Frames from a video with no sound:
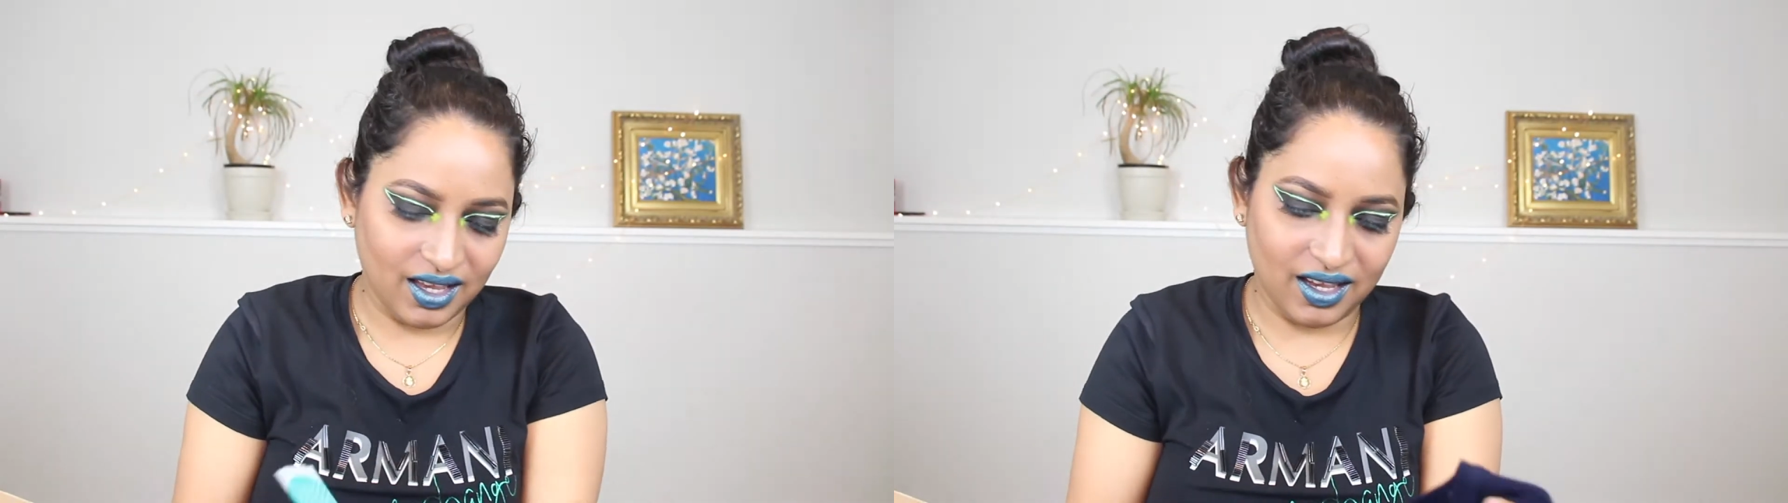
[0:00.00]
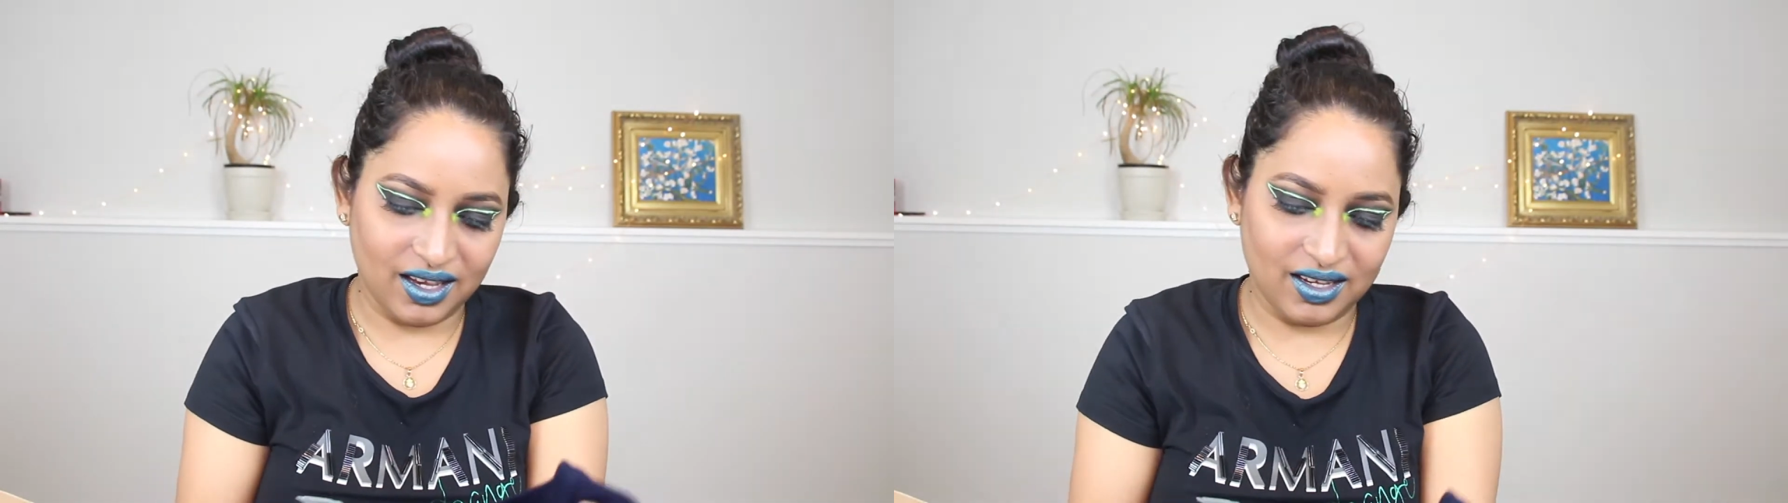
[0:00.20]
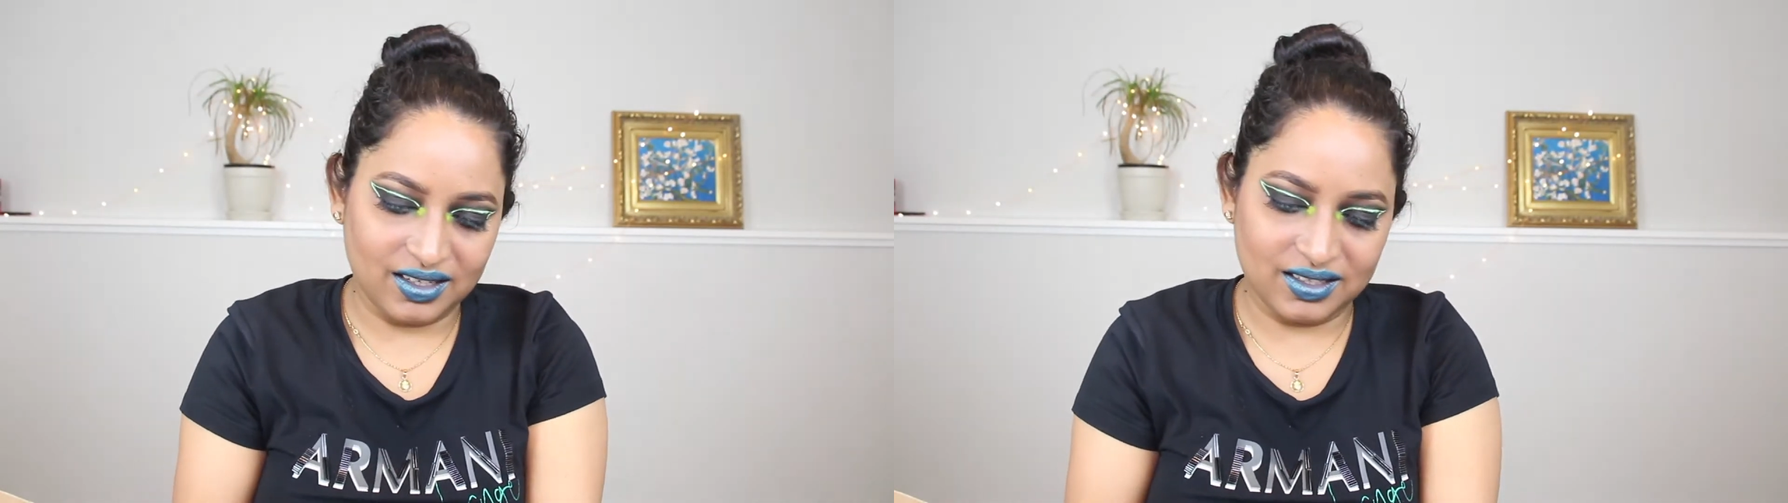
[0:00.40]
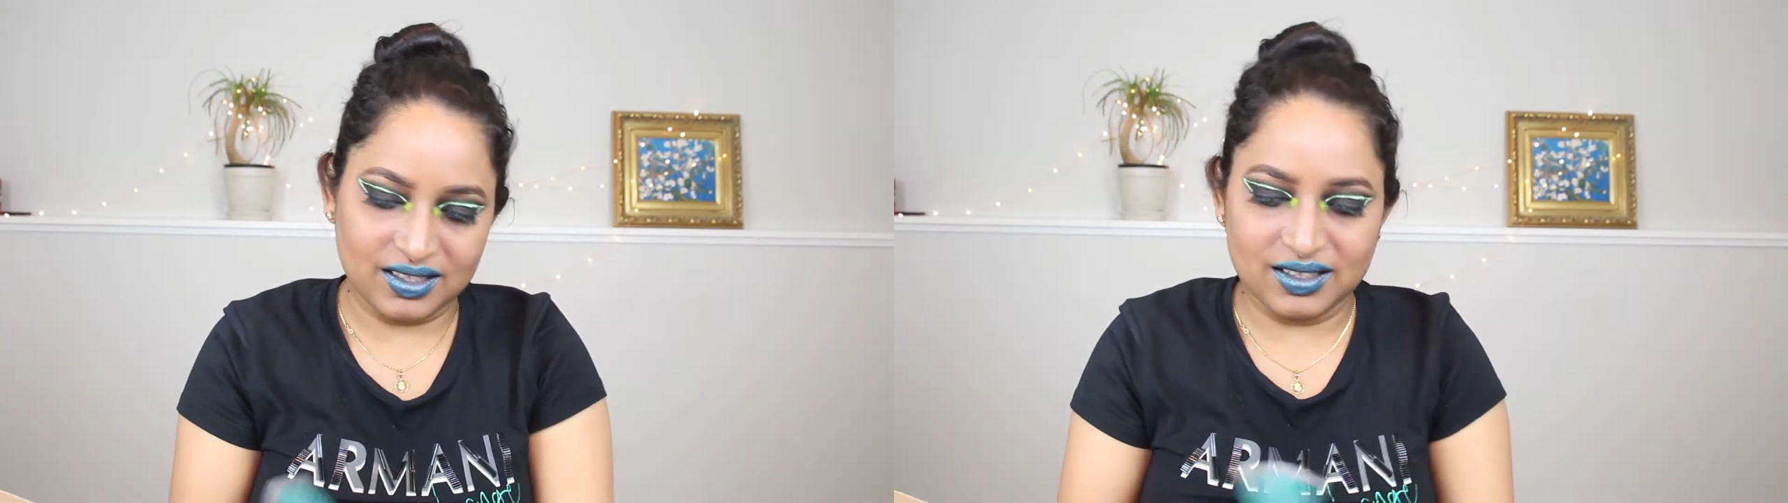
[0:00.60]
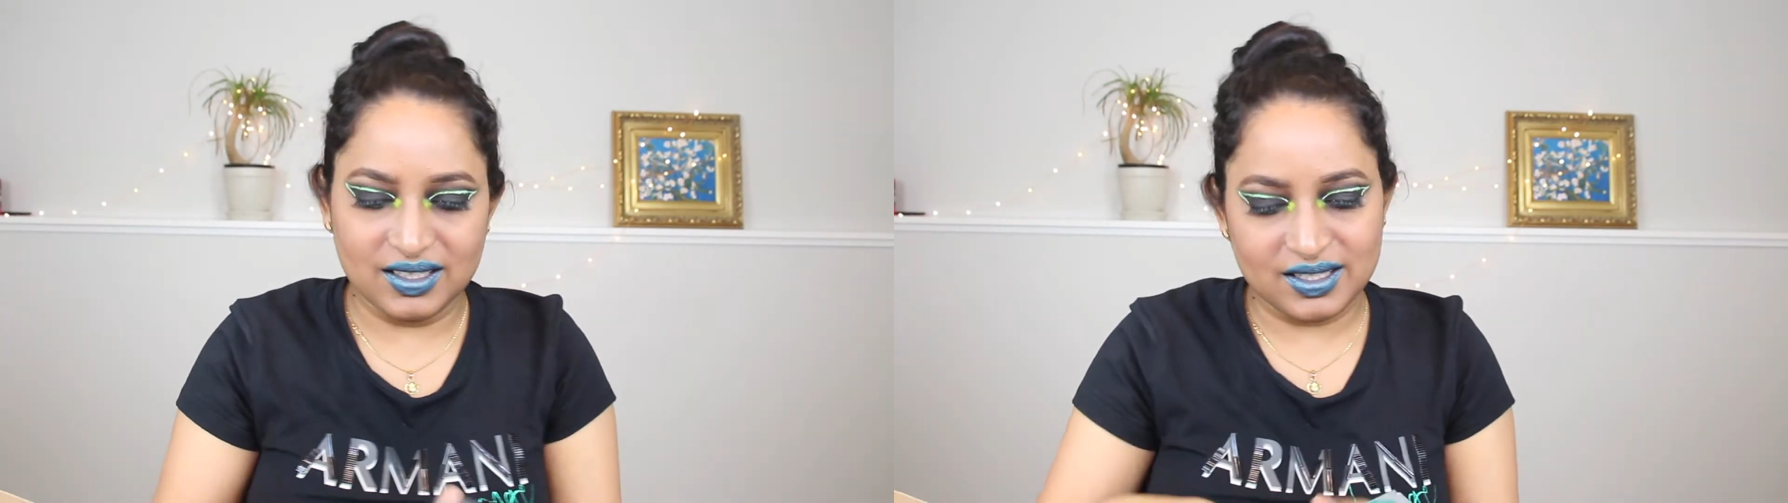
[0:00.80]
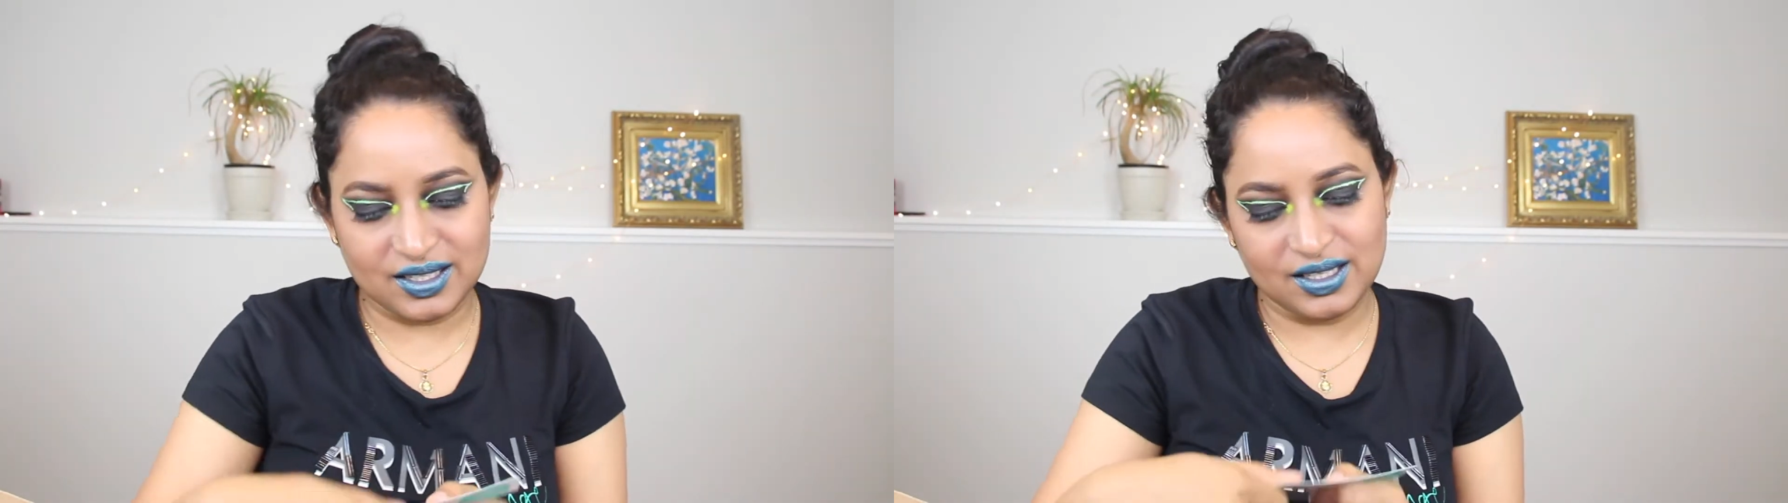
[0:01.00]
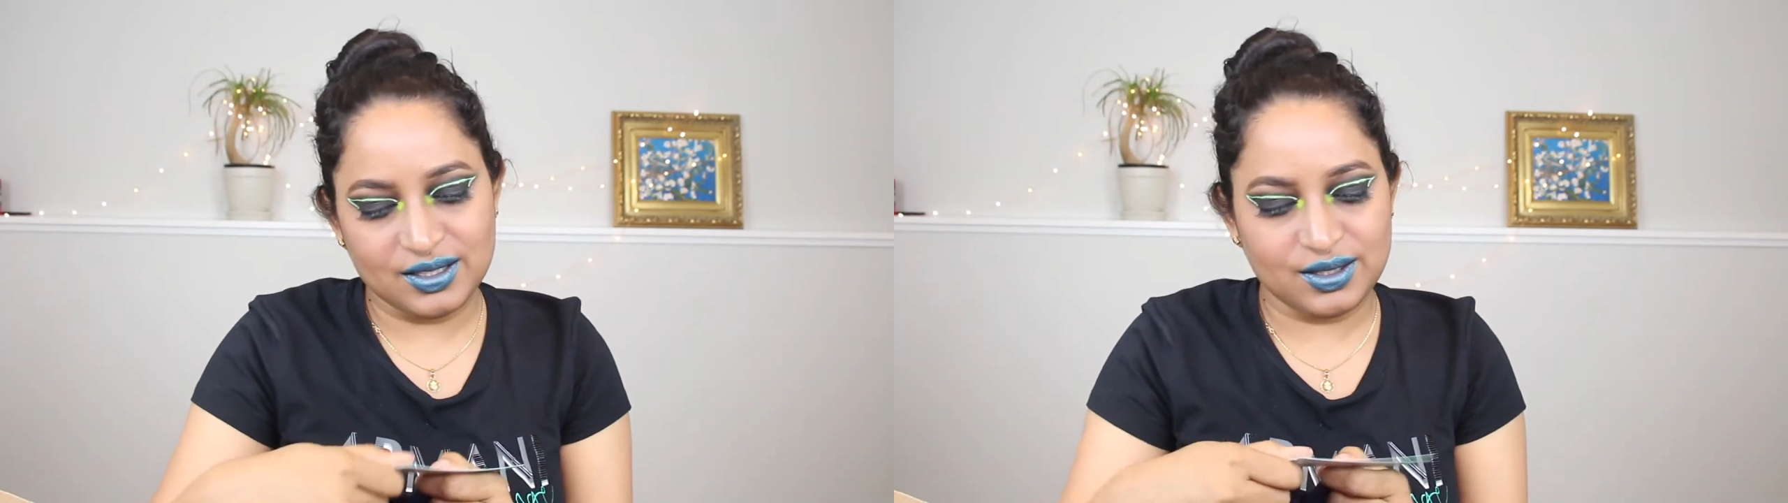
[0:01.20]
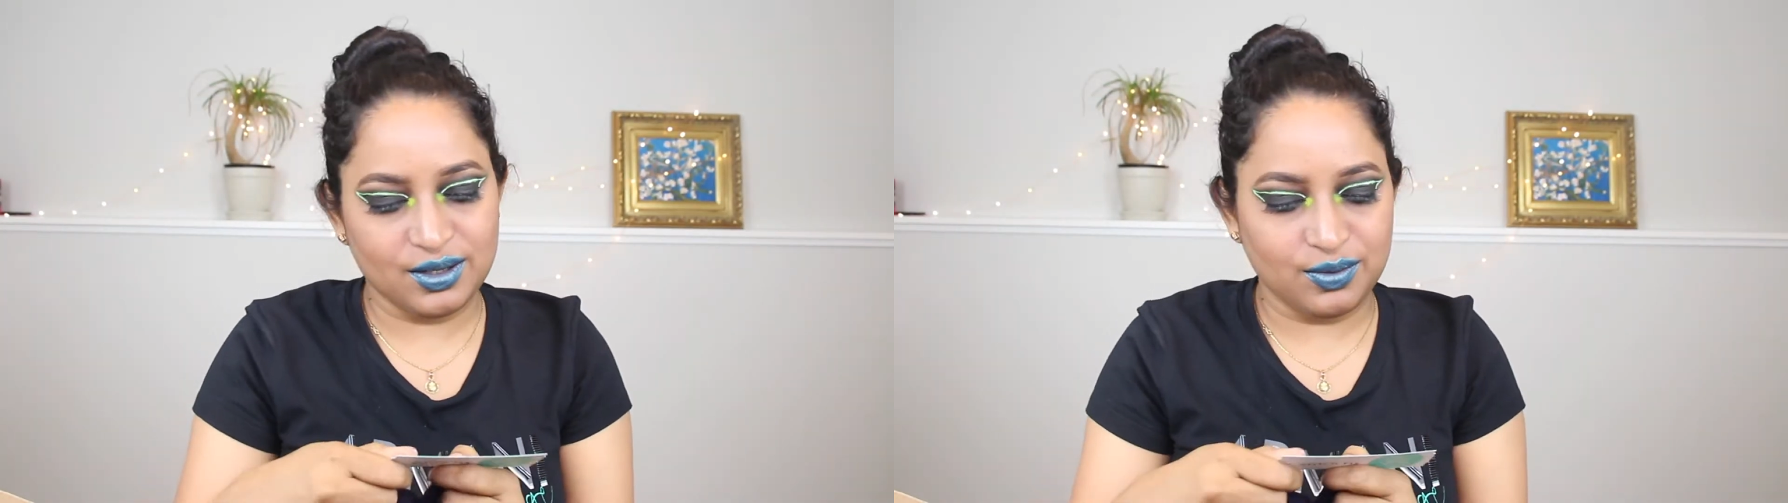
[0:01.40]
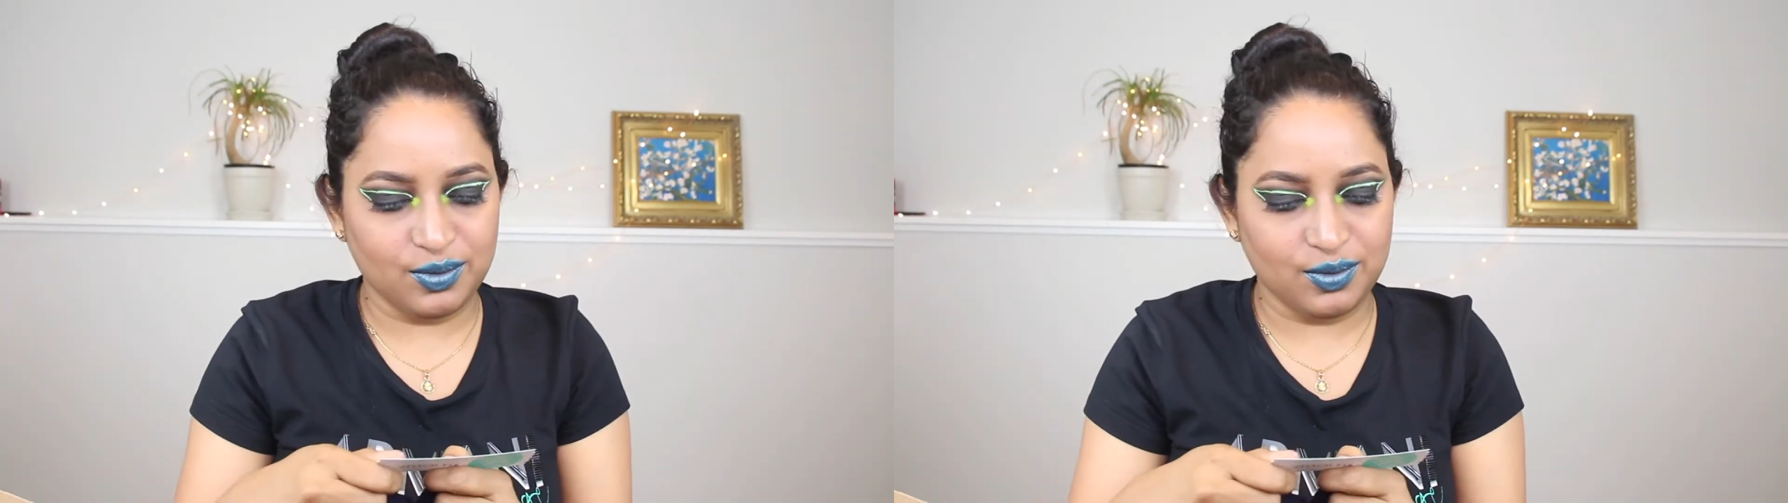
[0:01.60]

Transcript: and this is